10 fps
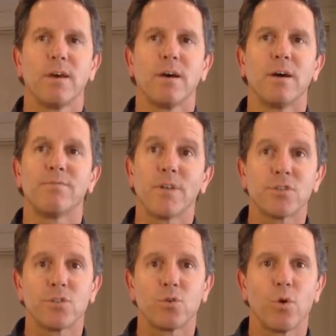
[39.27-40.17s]
uh,
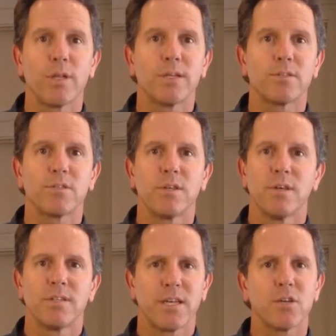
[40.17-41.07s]
flush the
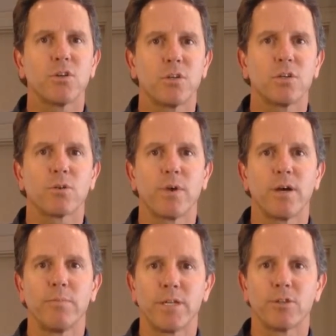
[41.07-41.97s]
toilets, take a good look
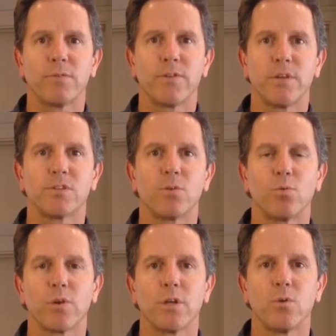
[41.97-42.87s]
around, make sure everything's in
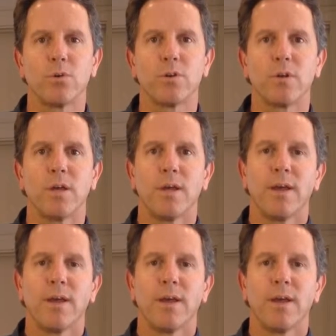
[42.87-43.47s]
working order,